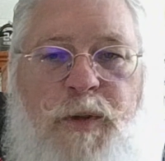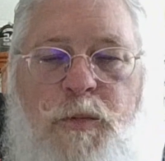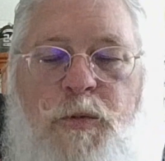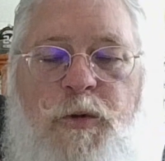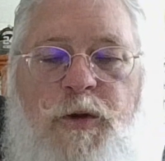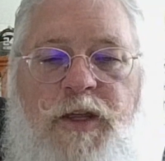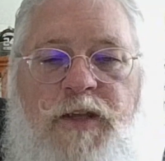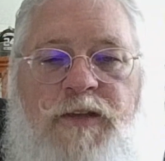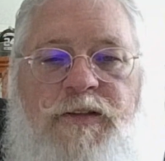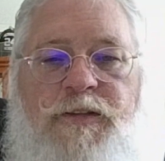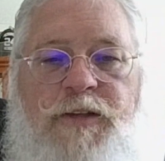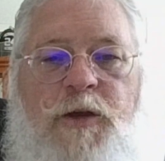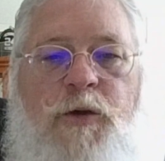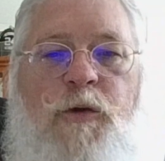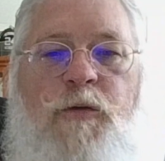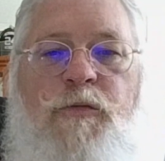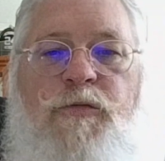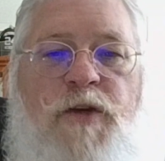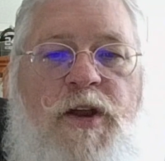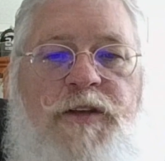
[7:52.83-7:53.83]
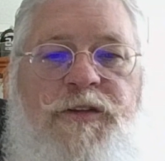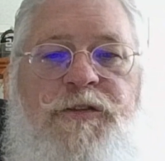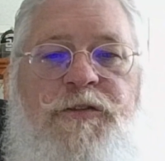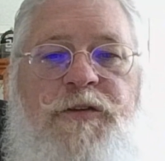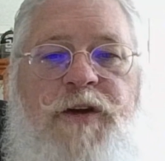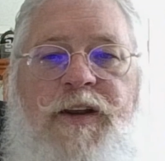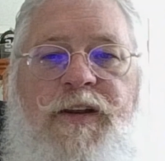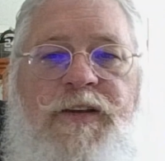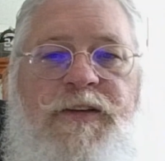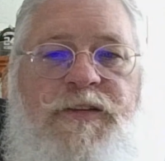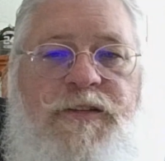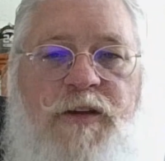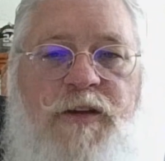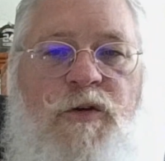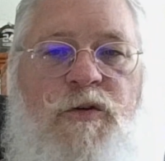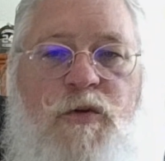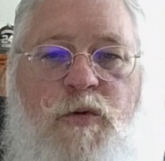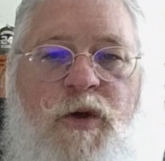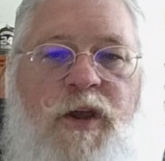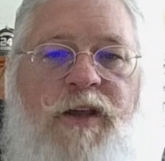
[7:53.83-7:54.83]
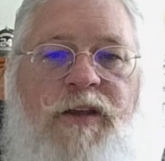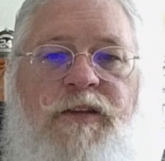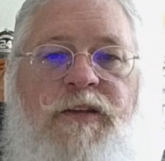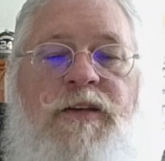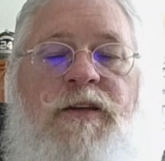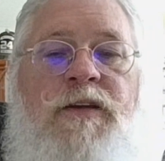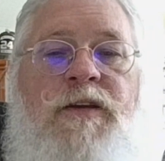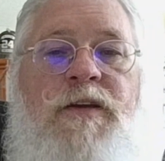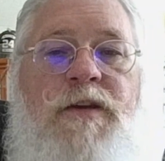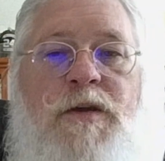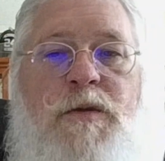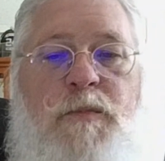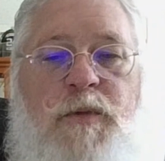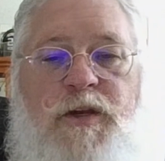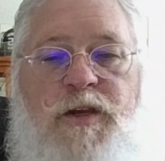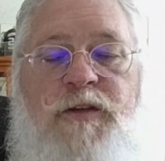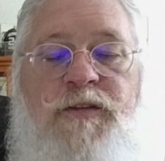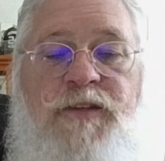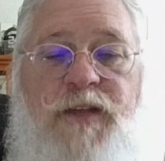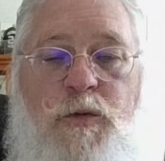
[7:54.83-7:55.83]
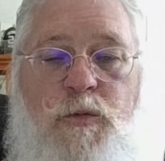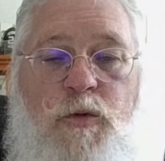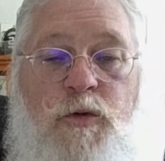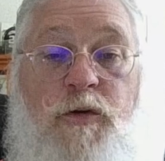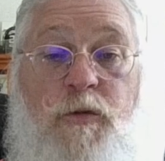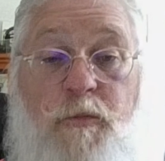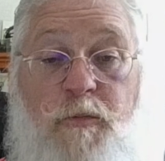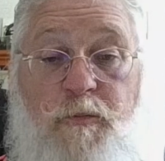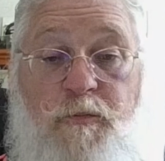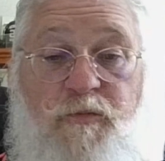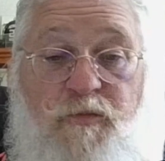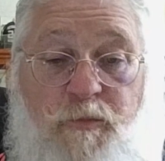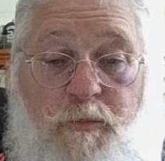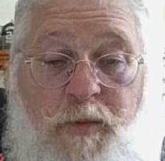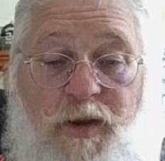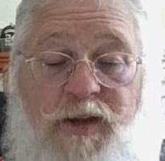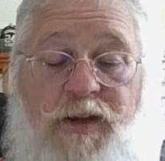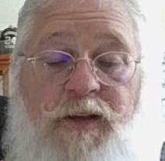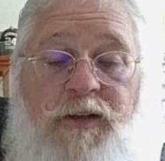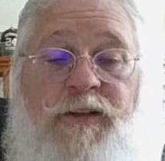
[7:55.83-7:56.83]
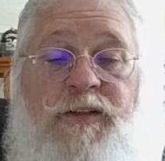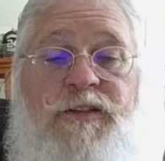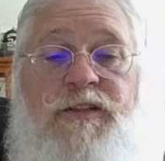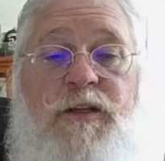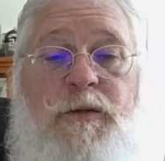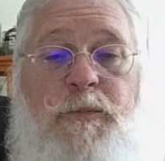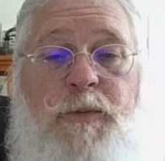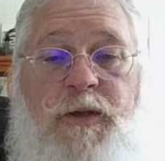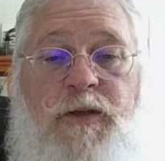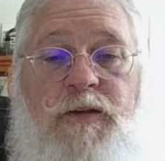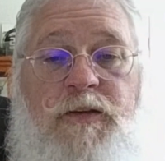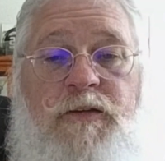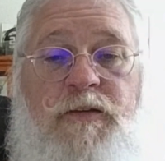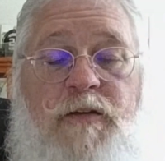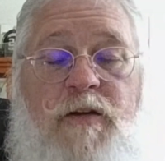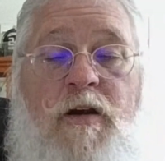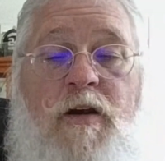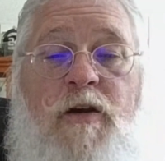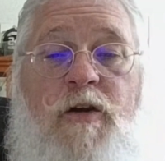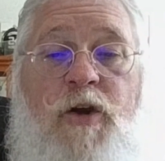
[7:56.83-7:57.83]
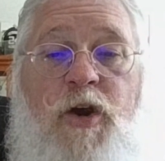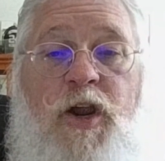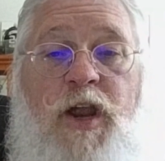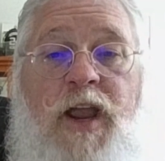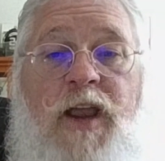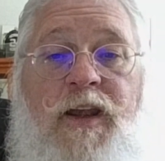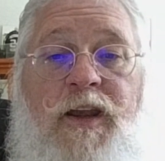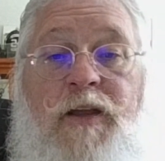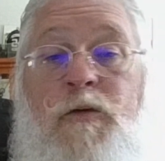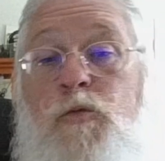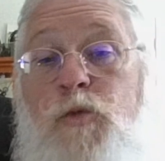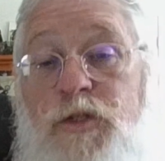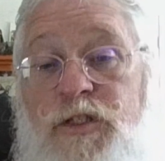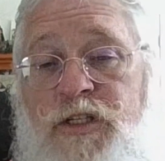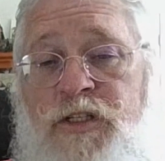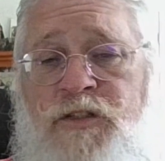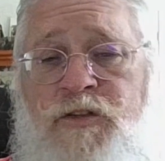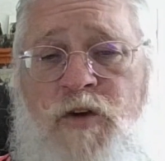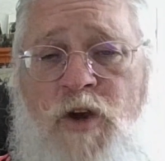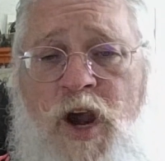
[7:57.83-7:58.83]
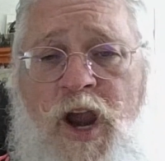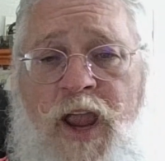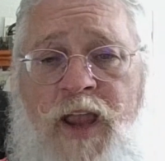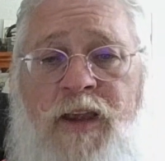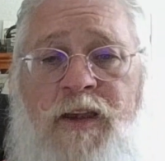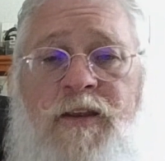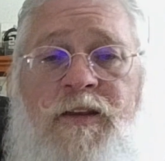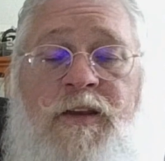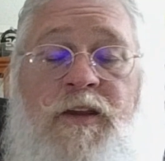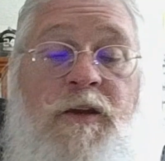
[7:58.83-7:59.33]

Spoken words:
People get so frustrated so quickly because they want to immediately jump in and start creating, which is great.